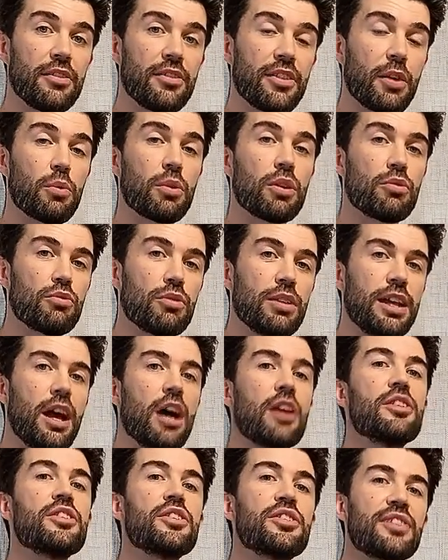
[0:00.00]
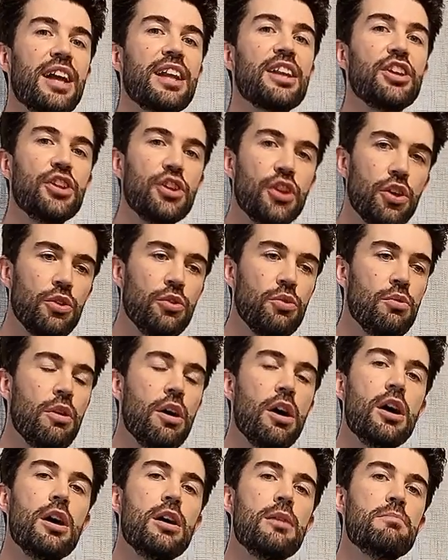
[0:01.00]
They want to really understand you
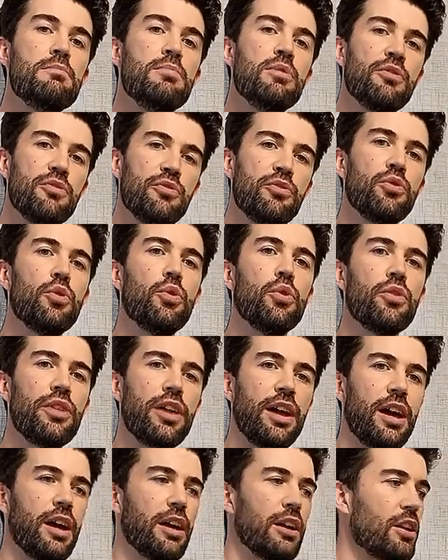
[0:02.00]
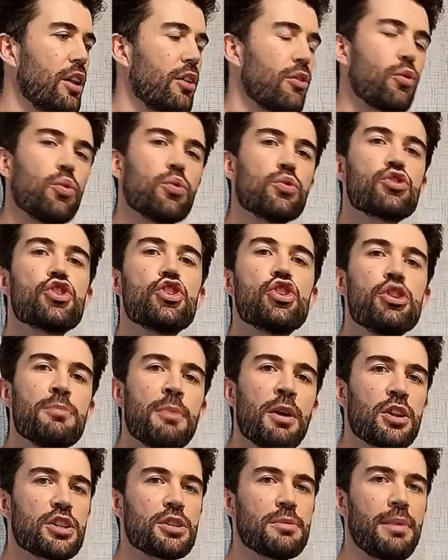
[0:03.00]
before they're going to talk too
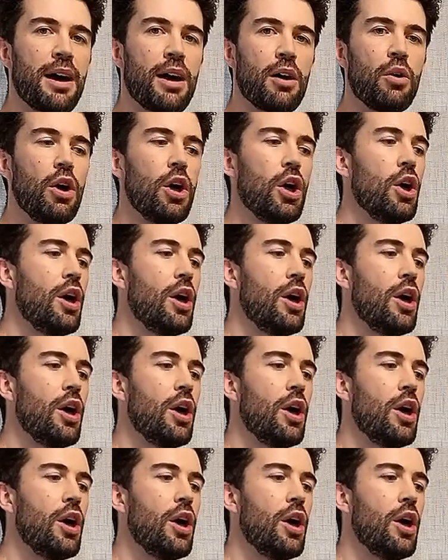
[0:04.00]
much about